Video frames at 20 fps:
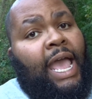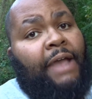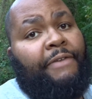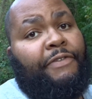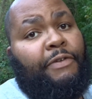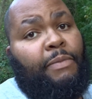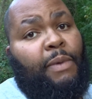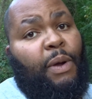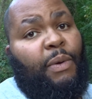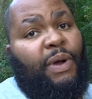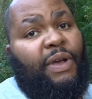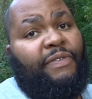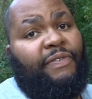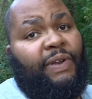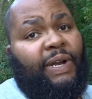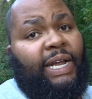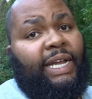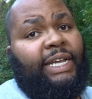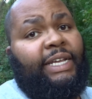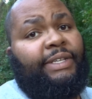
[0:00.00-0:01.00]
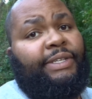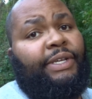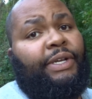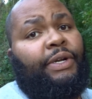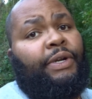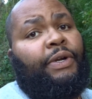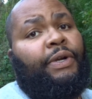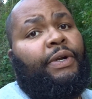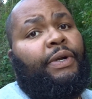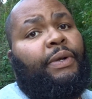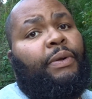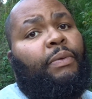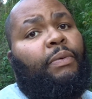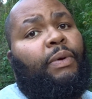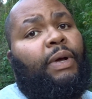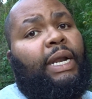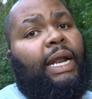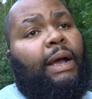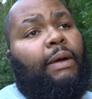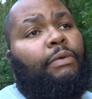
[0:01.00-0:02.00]
after my wife and I get dinner,
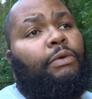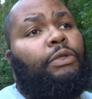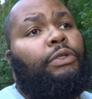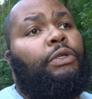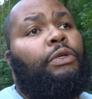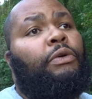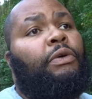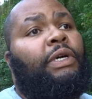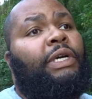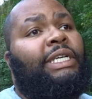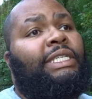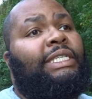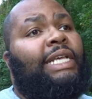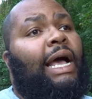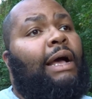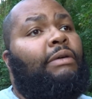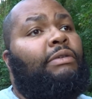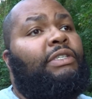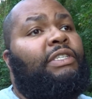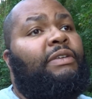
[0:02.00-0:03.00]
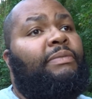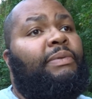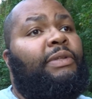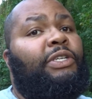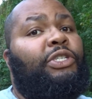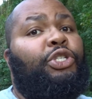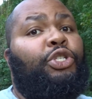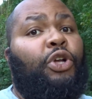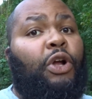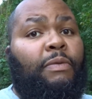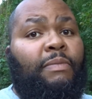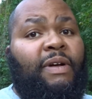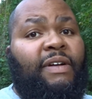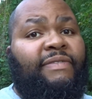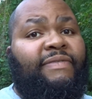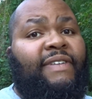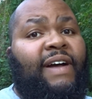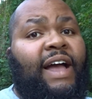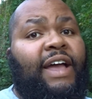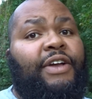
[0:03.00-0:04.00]
what I will do is I will simply start my
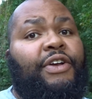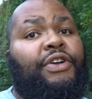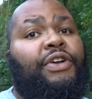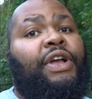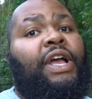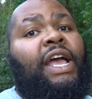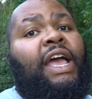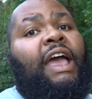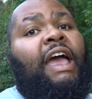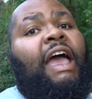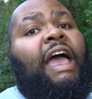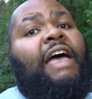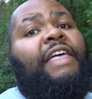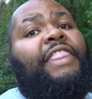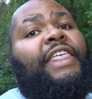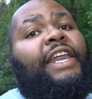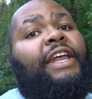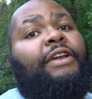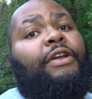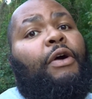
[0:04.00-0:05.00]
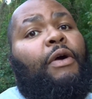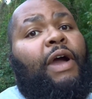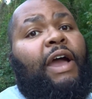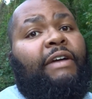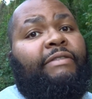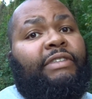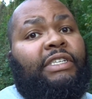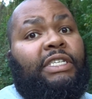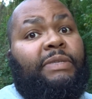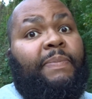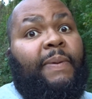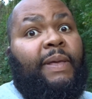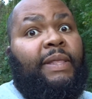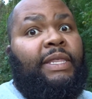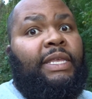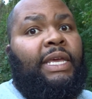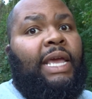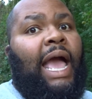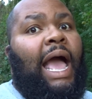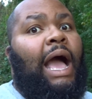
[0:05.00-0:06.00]
fire and then I don't have to
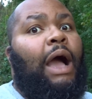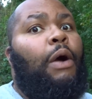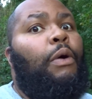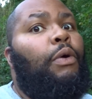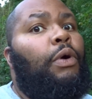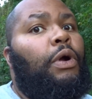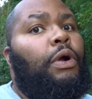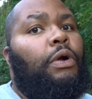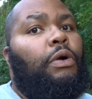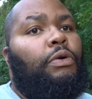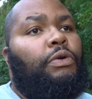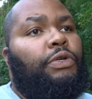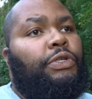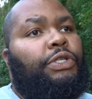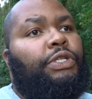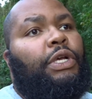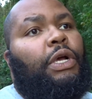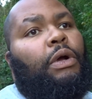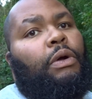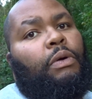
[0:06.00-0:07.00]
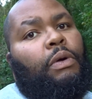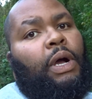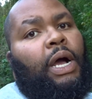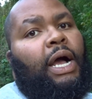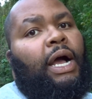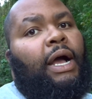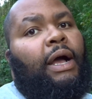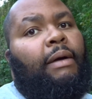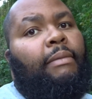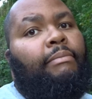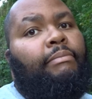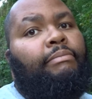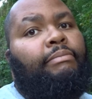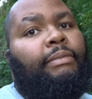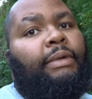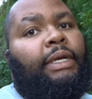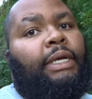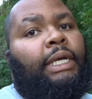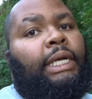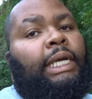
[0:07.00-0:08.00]
spend the hour or so um,
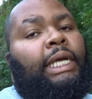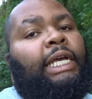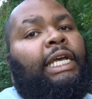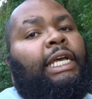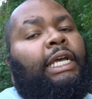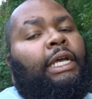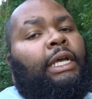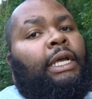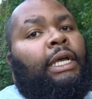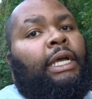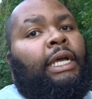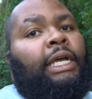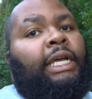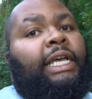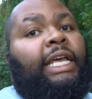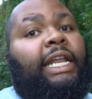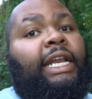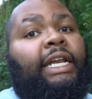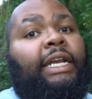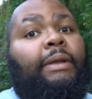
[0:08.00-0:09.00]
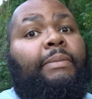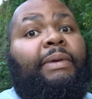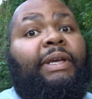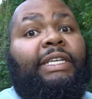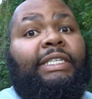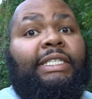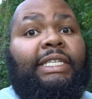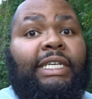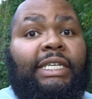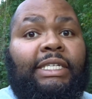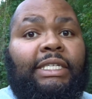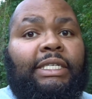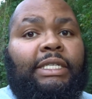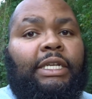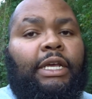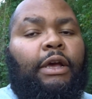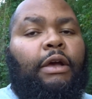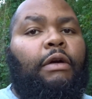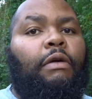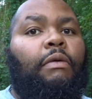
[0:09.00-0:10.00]
getting the meat
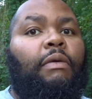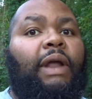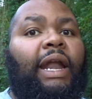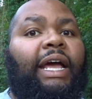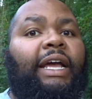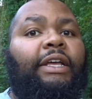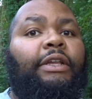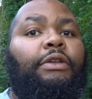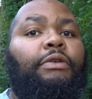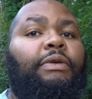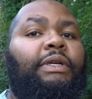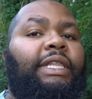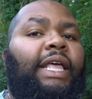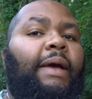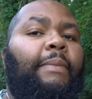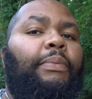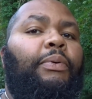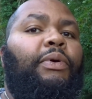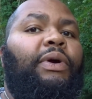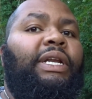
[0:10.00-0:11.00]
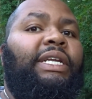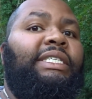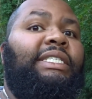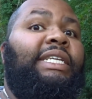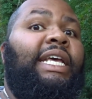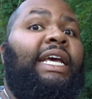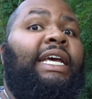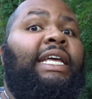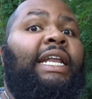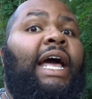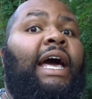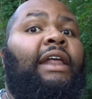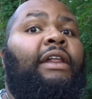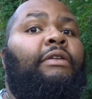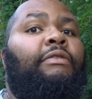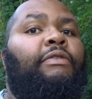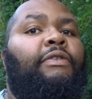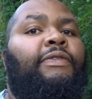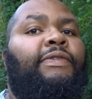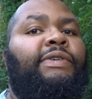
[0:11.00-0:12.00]
seasoned, what I can do at that point is take it out
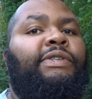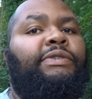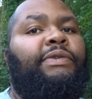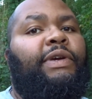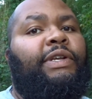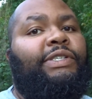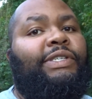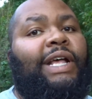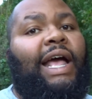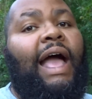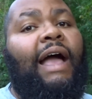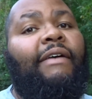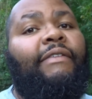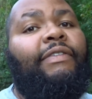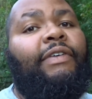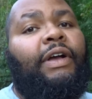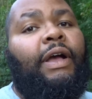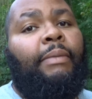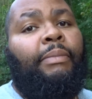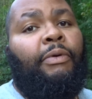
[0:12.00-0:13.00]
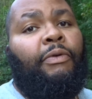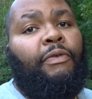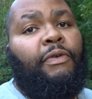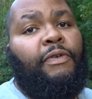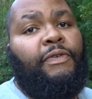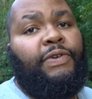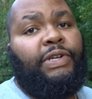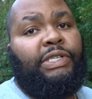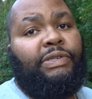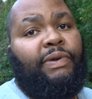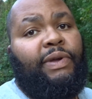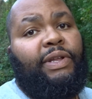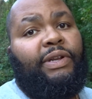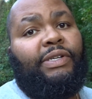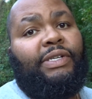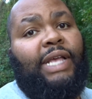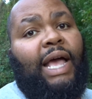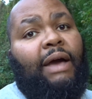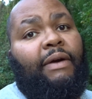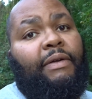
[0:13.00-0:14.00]
of the refrigerators. I have a couple
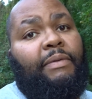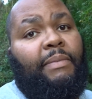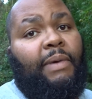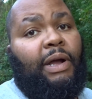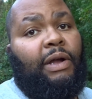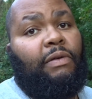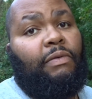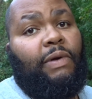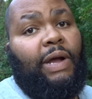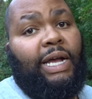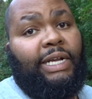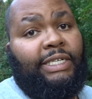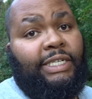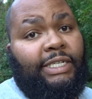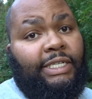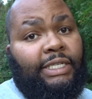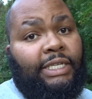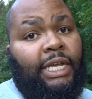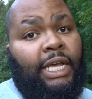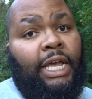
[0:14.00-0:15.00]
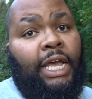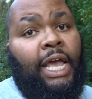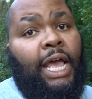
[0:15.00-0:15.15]
refrigerators out of my garages.